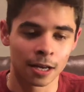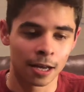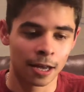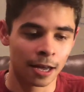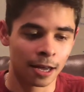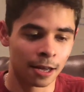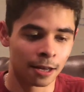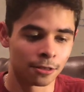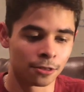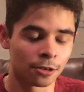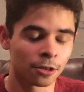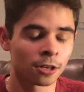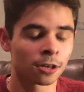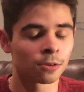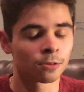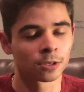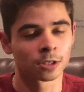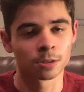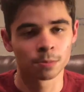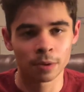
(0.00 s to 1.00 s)
and they're gonna
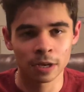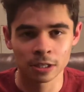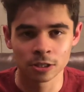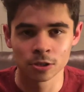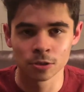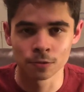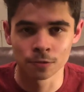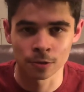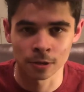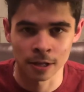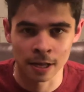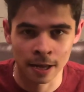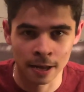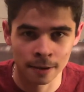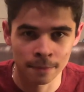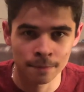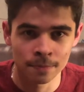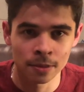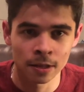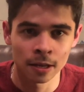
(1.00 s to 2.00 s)
respect you for
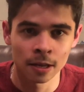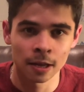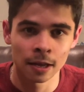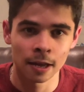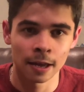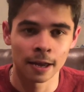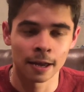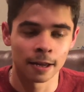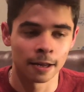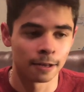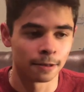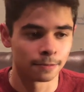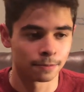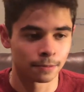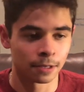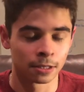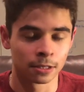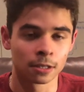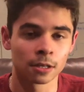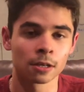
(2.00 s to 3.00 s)
that. And
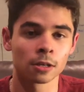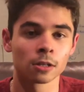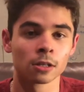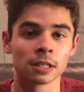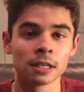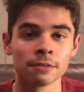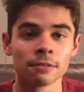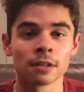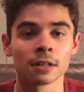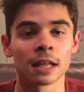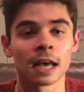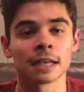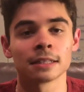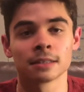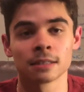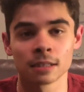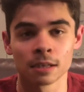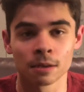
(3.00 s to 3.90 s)
it's gonna leave a lasting